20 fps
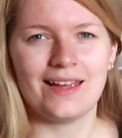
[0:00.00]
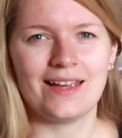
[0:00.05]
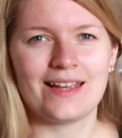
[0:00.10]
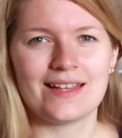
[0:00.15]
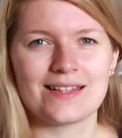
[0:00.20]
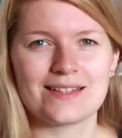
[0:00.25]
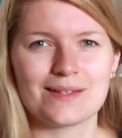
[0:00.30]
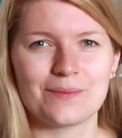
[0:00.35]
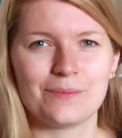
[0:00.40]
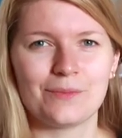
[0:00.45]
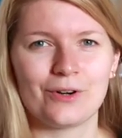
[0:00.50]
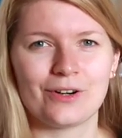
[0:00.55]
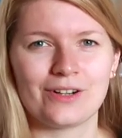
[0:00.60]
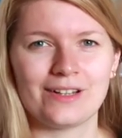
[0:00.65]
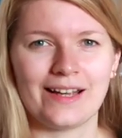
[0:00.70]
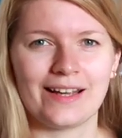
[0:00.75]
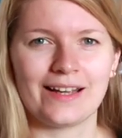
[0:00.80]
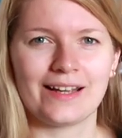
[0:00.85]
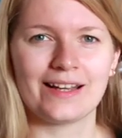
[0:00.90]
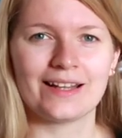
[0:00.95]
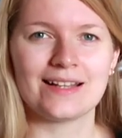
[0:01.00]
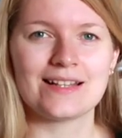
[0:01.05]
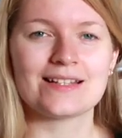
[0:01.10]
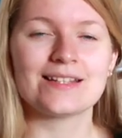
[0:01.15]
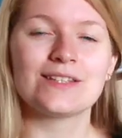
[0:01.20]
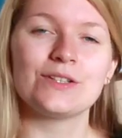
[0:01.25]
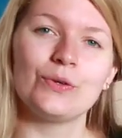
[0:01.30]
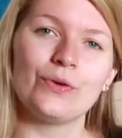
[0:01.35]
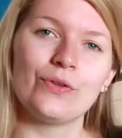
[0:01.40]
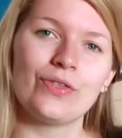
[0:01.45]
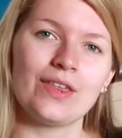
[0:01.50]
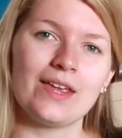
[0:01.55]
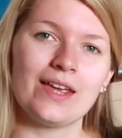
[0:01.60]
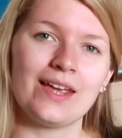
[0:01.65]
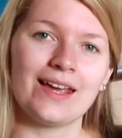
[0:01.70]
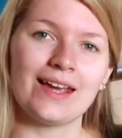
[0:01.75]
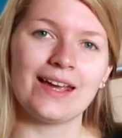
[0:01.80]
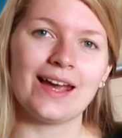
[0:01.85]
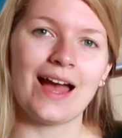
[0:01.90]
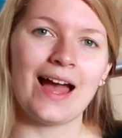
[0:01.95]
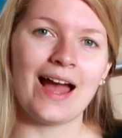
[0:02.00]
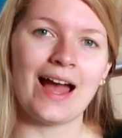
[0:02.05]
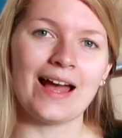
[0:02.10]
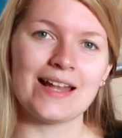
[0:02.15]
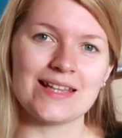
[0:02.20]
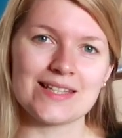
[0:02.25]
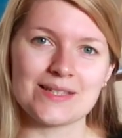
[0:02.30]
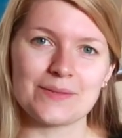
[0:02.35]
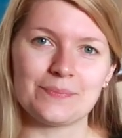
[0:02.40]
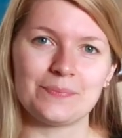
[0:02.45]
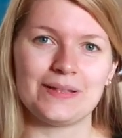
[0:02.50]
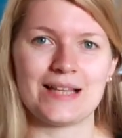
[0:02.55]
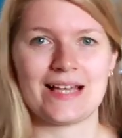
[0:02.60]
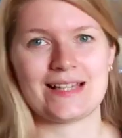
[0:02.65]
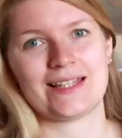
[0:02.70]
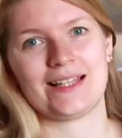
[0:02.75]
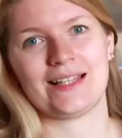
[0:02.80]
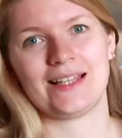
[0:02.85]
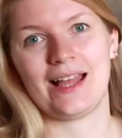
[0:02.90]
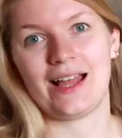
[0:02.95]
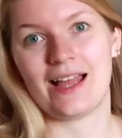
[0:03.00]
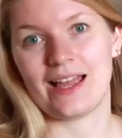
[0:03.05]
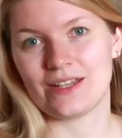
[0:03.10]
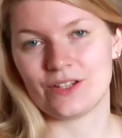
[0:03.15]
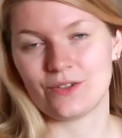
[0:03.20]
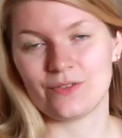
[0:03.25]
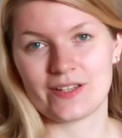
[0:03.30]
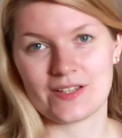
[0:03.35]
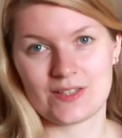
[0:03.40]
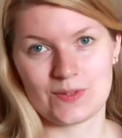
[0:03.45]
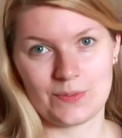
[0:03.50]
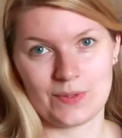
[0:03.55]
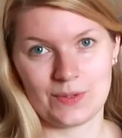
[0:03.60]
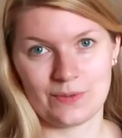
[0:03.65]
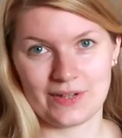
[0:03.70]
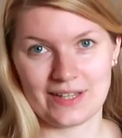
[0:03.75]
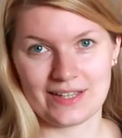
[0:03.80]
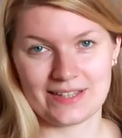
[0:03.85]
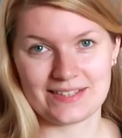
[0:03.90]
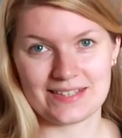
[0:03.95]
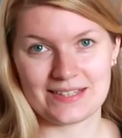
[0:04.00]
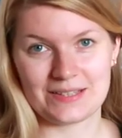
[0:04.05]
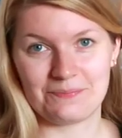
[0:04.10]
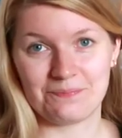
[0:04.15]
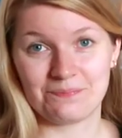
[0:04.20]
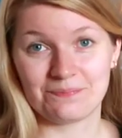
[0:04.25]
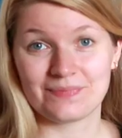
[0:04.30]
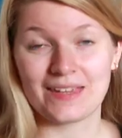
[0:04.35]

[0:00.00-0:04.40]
It's more like a soothing and pleasant kind of experience.